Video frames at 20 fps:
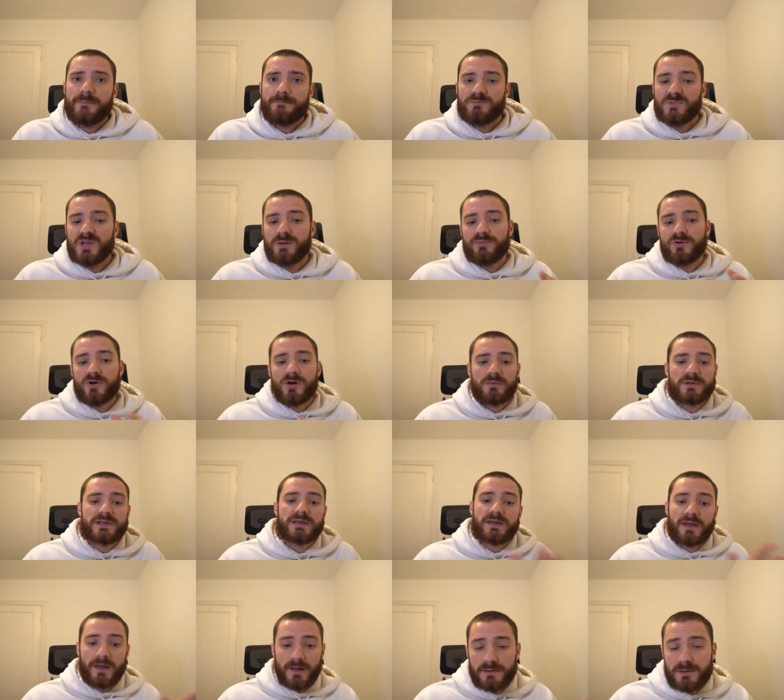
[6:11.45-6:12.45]
They probably
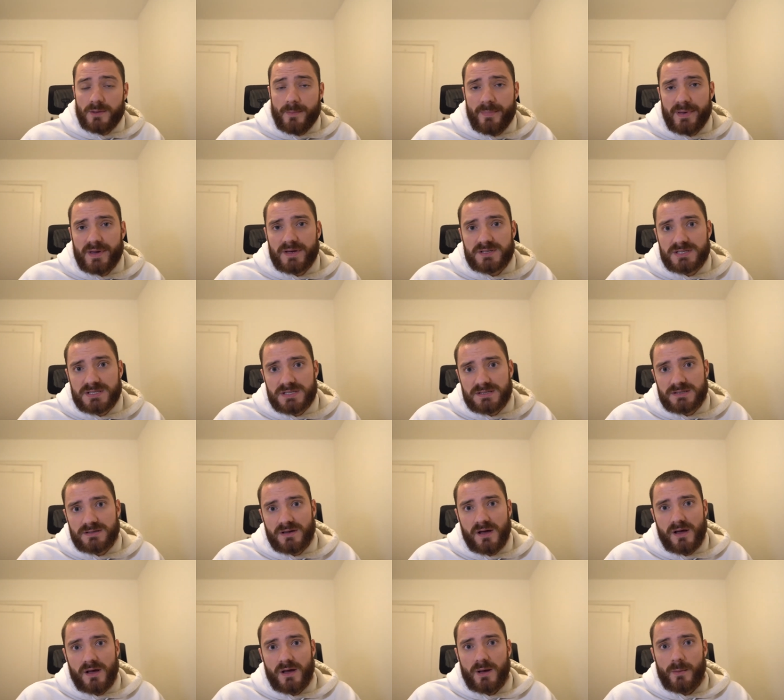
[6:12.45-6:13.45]
count the pages,
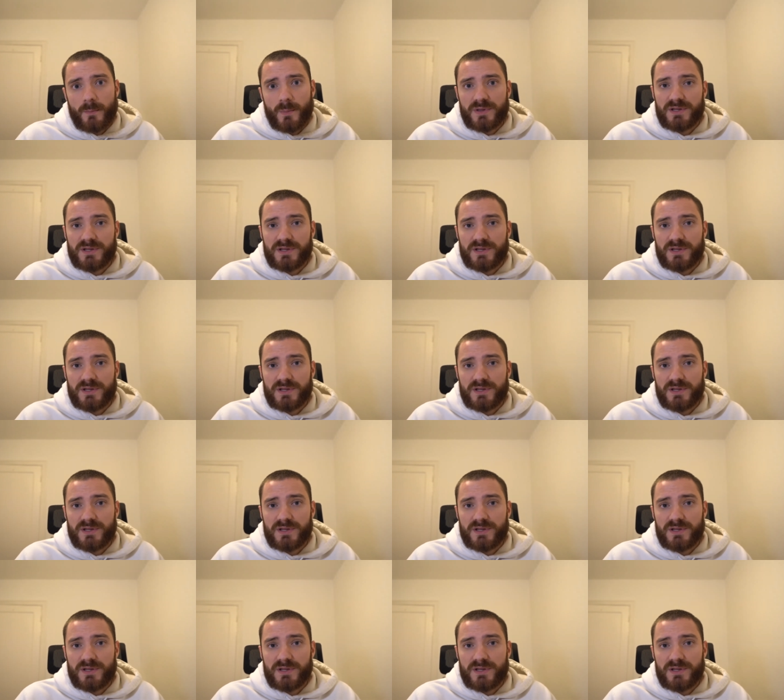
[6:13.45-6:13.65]
but